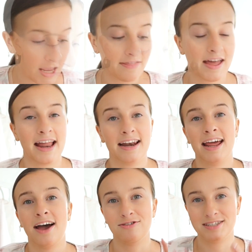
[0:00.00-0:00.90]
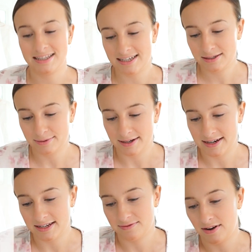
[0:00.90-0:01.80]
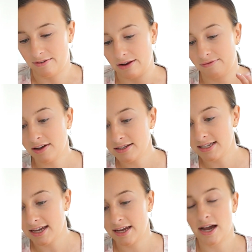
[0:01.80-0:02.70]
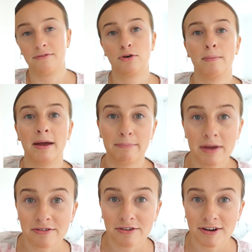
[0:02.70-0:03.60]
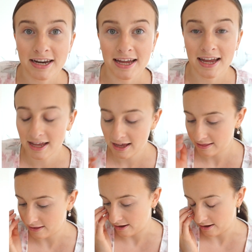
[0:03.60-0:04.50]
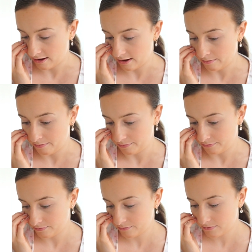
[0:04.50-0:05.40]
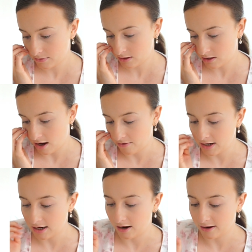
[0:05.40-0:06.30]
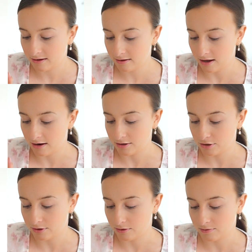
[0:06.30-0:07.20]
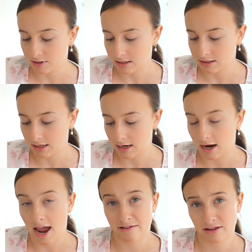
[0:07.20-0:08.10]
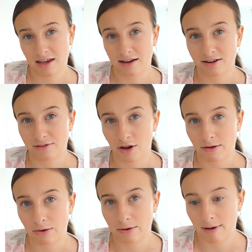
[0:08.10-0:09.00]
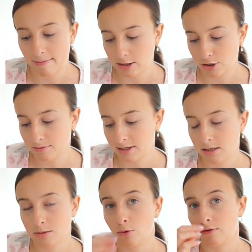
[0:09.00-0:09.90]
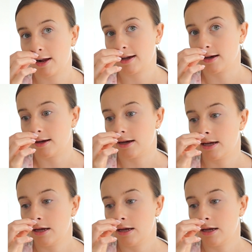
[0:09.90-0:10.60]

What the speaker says: And then obviously this one is very fussy. I've got my mirror in it that I really like, and you can obviously see like everything kind of going on in my bedroom. This is more of like a